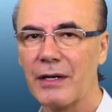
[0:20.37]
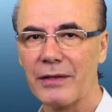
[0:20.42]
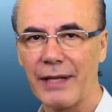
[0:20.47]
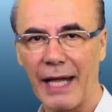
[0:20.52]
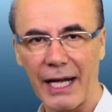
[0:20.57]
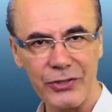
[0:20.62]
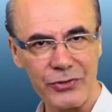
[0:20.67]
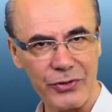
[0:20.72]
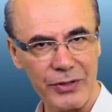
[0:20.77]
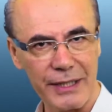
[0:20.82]

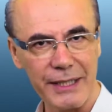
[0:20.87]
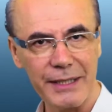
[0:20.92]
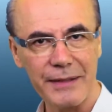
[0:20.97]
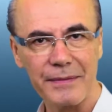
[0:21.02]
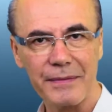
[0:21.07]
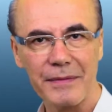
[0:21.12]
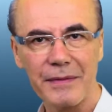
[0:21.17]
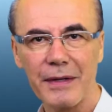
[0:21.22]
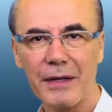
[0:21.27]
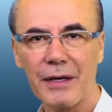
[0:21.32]
Naturally,
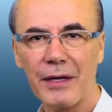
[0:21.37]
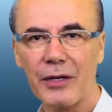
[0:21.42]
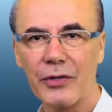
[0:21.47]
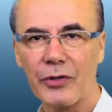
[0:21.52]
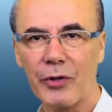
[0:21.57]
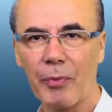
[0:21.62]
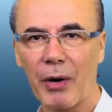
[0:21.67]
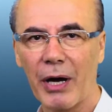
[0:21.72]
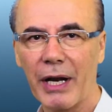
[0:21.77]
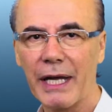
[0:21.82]

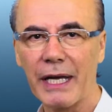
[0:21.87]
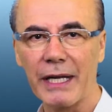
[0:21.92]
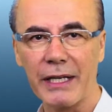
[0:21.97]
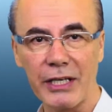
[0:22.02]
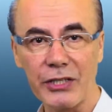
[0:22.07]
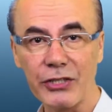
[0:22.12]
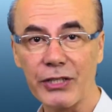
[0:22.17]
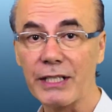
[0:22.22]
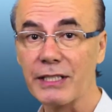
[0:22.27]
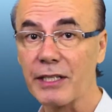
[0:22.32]
the body
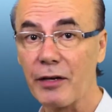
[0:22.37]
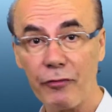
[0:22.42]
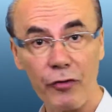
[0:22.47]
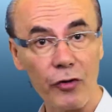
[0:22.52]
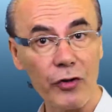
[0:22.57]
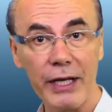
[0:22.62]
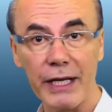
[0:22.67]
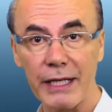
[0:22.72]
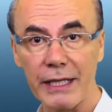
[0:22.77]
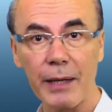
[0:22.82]
initiates a
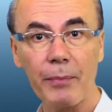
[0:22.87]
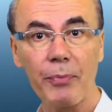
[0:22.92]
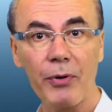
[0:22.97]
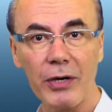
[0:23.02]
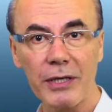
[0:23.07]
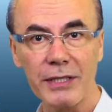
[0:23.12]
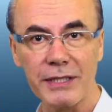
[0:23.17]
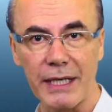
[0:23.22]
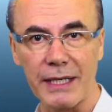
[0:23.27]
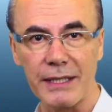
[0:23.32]
full healing
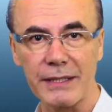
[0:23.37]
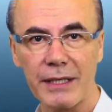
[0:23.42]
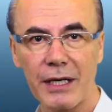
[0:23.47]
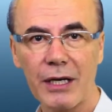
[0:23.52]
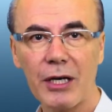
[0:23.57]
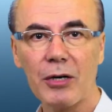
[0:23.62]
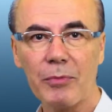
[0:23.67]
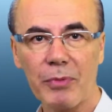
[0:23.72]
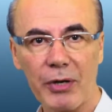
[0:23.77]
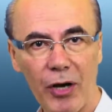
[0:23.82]
process,
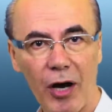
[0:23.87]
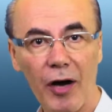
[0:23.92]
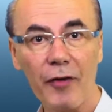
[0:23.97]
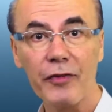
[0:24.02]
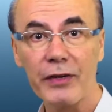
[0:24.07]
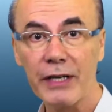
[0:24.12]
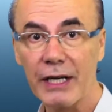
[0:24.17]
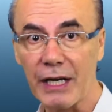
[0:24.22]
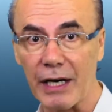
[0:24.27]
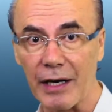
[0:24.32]
but
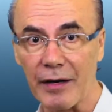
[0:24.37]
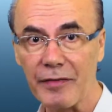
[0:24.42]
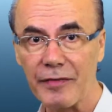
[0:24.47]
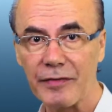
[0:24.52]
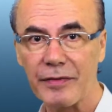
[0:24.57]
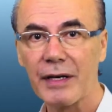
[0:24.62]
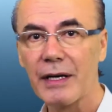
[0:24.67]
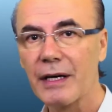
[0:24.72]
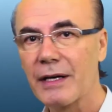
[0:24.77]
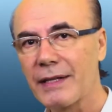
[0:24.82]
often
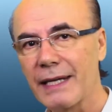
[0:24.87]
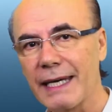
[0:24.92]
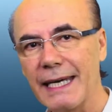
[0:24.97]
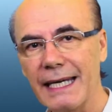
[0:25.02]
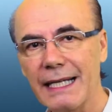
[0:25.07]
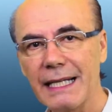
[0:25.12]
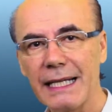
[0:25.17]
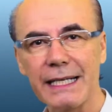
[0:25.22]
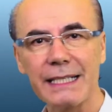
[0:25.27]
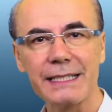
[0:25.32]
enough, the
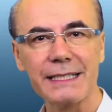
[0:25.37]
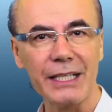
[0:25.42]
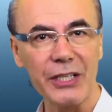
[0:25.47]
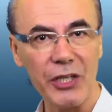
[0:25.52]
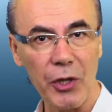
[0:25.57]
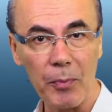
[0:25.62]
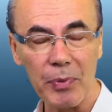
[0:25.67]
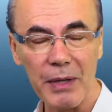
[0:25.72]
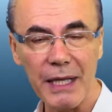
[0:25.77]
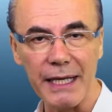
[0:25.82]
healing is
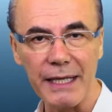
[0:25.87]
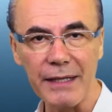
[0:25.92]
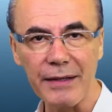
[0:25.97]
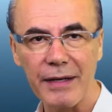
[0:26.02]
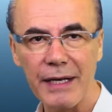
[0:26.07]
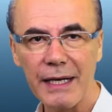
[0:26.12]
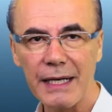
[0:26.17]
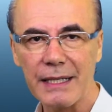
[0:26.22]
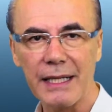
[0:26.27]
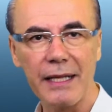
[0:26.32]
incomplete,
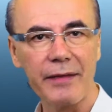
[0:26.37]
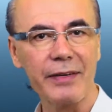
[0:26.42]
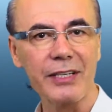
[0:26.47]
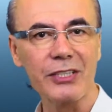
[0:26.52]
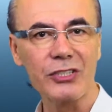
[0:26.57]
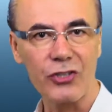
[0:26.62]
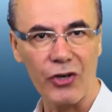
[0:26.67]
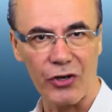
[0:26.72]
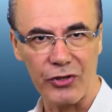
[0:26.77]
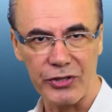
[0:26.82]
leaving
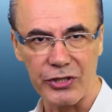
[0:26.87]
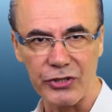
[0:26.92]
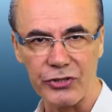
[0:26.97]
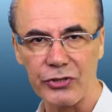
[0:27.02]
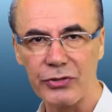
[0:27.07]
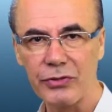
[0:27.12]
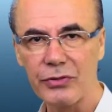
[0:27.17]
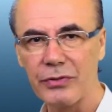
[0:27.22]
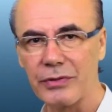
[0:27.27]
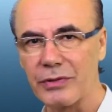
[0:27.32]
scar
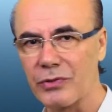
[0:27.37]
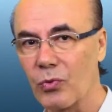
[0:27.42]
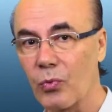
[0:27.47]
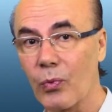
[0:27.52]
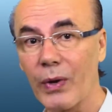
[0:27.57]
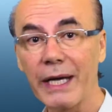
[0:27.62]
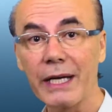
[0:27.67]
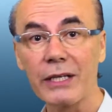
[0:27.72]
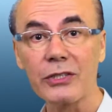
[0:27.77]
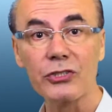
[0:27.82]
tissue and
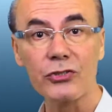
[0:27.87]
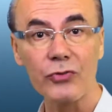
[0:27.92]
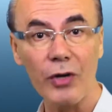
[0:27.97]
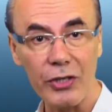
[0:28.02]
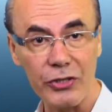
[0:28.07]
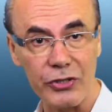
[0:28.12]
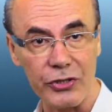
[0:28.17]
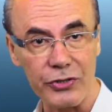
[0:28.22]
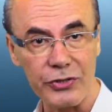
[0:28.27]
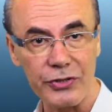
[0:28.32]
weakened
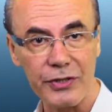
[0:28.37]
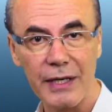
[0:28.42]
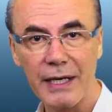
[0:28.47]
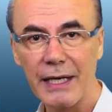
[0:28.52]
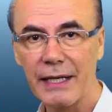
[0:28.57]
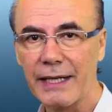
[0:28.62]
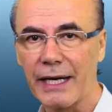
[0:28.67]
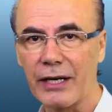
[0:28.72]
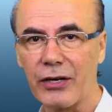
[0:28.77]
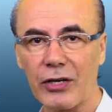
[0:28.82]
structures
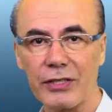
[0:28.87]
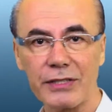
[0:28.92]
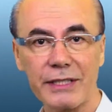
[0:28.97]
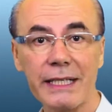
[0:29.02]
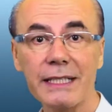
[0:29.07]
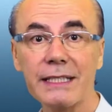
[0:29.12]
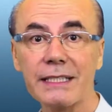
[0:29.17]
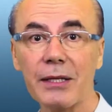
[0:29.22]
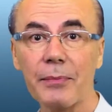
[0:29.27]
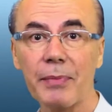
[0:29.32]
that cause
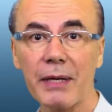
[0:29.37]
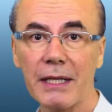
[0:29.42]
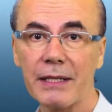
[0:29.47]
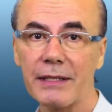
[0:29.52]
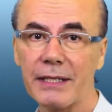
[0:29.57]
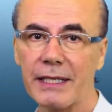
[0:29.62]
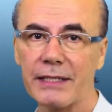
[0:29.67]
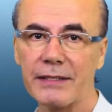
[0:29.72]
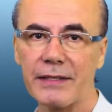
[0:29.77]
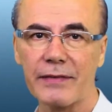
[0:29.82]

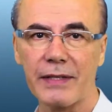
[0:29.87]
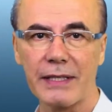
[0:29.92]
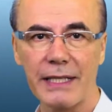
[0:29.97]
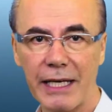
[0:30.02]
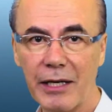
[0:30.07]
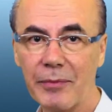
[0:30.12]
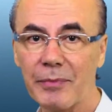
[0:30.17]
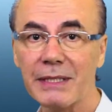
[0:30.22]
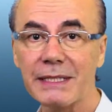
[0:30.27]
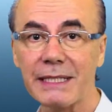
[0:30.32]
instabilities of the
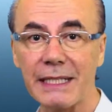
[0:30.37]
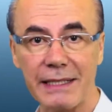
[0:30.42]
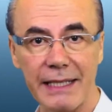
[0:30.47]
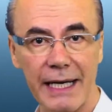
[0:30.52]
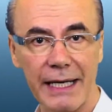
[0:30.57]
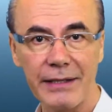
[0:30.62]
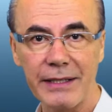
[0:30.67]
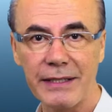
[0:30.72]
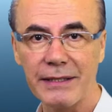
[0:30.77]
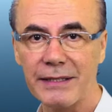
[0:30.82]
ligaments and
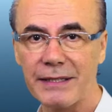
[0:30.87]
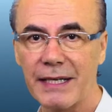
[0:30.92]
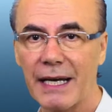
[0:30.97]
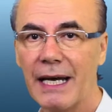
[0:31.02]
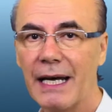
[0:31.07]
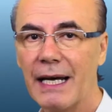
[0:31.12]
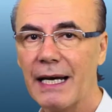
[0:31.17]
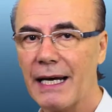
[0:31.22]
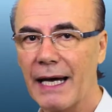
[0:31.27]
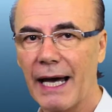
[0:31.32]
tendons,
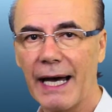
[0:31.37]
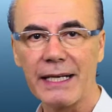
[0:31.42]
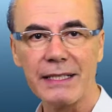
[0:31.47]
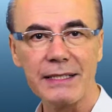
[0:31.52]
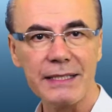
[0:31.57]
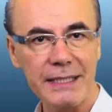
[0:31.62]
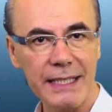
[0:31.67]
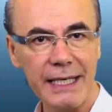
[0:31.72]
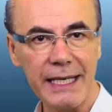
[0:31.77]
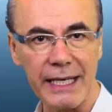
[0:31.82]
as
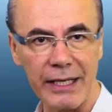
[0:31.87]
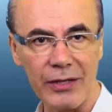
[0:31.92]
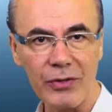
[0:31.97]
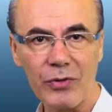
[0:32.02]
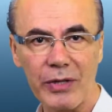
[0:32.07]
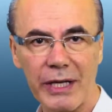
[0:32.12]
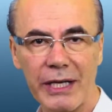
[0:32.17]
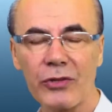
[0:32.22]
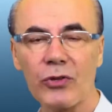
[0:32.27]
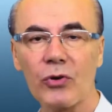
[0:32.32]
seen
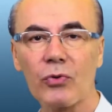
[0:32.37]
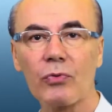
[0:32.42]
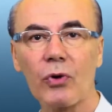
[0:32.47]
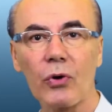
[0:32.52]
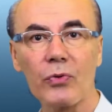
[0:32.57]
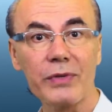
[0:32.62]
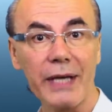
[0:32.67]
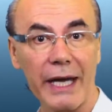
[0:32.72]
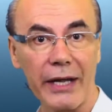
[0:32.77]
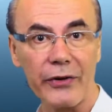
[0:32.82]
in the
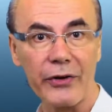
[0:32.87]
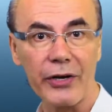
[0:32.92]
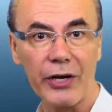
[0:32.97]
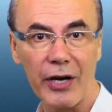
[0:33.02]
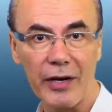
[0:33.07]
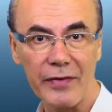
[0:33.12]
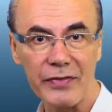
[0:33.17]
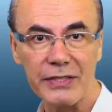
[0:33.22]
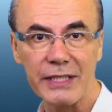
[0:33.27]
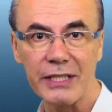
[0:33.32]
rotator
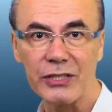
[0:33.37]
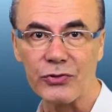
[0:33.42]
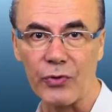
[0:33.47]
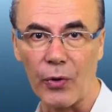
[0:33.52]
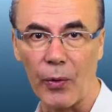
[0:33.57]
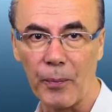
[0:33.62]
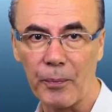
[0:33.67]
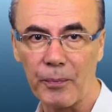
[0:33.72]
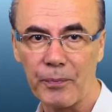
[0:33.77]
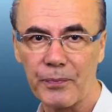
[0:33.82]
cuff
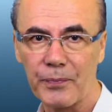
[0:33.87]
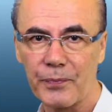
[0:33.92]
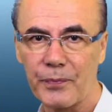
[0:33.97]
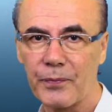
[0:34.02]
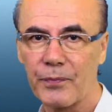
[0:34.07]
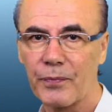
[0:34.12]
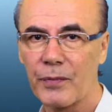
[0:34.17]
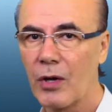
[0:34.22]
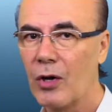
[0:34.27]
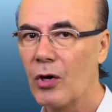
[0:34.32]
syndrome,
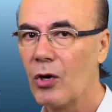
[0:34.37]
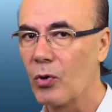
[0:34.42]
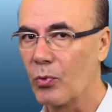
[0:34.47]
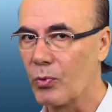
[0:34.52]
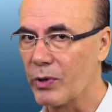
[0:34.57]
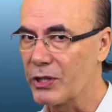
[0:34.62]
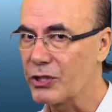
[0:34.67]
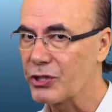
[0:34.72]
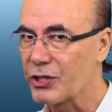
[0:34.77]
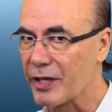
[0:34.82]

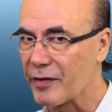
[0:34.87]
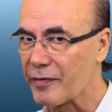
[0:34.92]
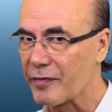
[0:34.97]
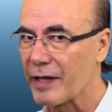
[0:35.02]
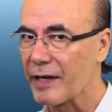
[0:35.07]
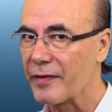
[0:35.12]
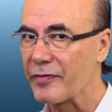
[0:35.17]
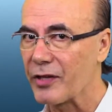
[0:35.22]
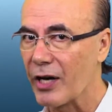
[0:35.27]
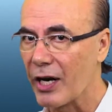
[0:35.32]
which, if
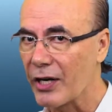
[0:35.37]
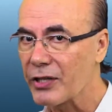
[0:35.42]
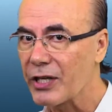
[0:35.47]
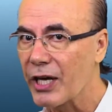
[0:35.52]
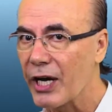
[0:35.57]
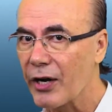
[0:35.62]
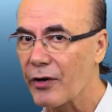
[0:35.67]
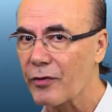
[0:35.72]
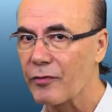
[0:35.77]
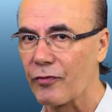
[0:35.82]
left
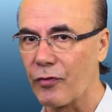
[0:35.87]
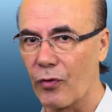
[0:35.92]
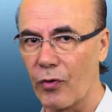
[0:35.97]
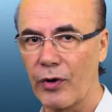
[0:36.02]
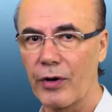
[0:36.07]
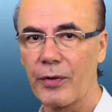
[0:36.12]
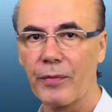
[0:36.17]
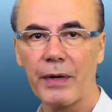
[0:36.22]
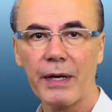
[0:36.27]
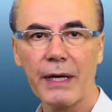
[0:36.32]
uncared
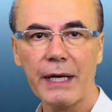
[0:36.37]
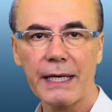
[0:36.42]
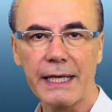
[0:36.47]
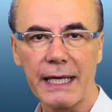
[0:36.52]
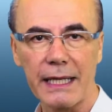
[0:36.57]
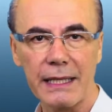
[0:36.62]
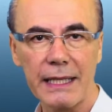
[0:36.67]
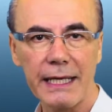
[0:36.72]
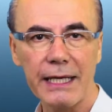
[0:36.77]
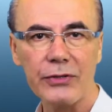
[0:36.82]
for,
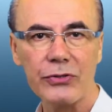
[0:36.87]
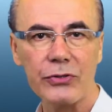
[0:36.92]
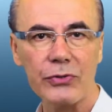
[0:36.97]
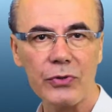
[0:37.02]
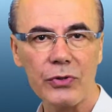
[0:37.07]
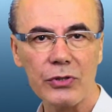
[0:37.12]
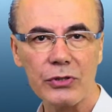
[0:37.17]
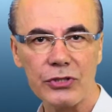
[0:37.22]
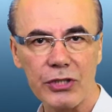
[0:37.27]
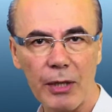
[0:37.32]
can lead
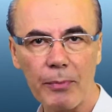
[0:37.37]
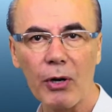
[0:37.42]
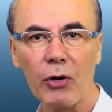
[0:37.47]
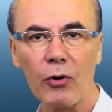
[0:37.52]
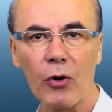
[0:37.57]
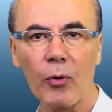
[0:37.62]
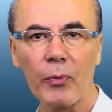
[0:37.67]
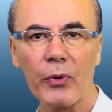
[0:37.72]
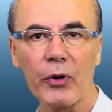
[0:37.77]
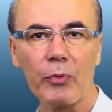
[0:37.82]
to
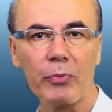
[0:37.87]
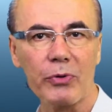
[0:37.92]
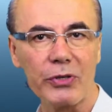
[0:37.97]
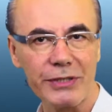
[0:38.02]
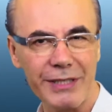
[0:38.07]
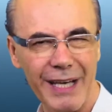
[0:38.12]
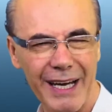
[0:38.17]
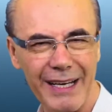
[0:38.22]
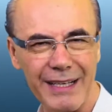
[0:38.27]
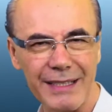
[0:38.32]
subacromial
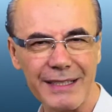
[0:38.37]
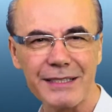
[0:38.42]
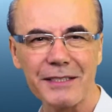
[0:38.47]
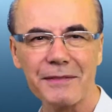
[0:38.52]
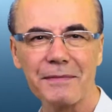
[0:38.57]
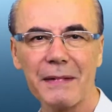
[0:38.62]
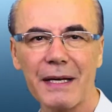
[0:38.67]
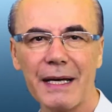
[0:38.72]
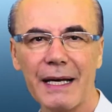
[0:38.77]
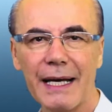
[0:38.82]
bursitis
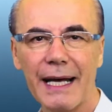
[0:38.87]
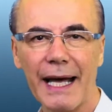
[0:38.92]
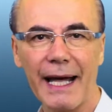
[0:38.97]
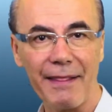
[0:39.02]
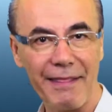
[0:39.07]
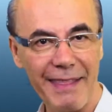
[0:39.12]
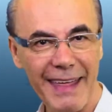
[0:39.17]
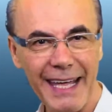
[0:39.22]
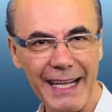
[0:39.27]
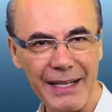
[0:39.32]

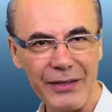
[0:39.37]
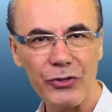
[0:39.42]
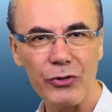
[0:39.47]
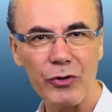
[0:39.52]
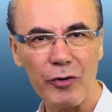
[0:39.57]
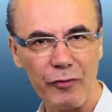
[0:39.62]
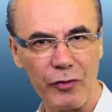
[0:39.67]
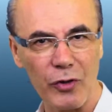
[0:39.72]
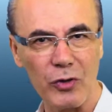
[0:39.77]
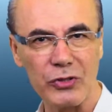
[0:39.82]
and then to
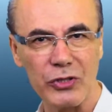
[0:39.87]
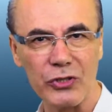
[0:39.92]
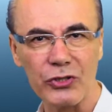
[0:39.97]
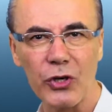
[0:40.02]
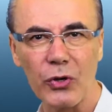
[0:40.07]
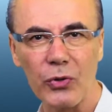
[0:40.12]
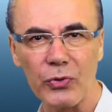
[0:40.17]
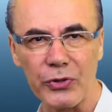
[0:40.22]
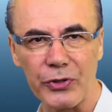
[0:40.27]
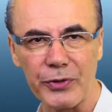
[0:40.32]
a frozen
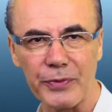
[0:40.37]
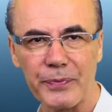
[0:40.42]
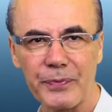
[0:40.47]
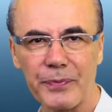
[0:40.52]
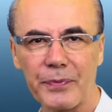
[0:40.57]
shoulder.